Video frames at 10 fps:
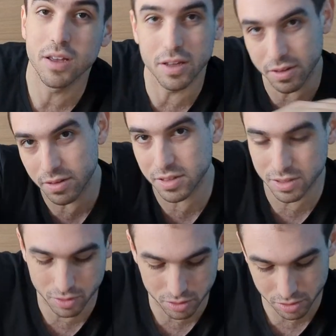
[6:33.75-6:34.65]
in
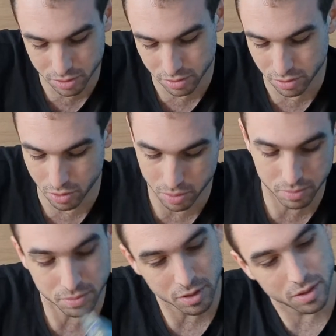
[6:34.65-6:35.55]
this order, no.
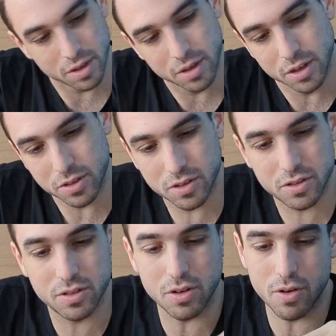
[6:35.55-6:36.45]

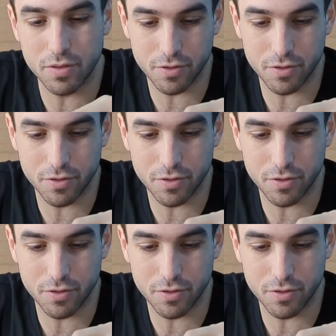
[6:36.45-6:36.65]
So